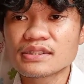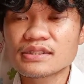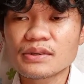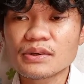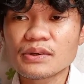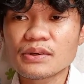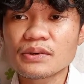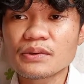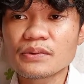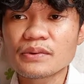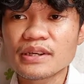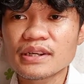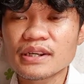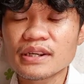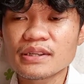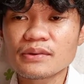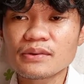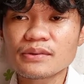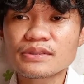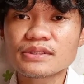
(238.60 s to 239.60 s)
So we
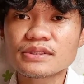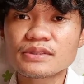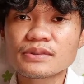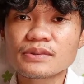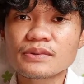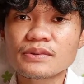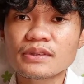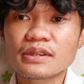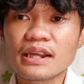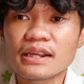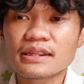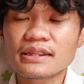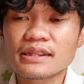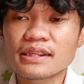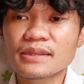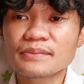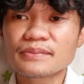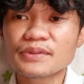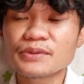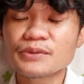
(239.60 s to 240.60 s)
can also let
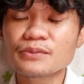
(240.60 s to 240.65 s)
them